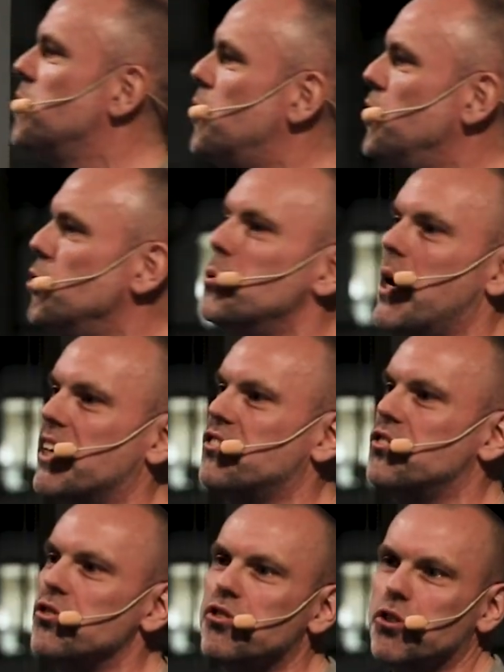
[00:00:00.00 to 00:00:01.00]
or
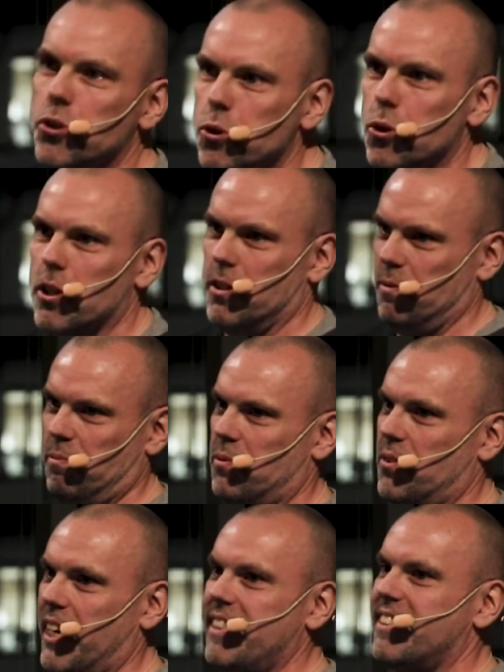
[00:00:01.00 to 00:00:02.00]
UX school,
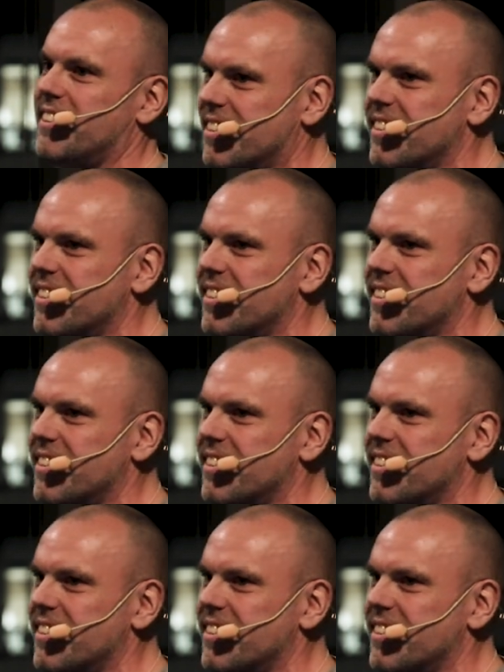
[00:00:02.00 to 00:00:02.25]
right?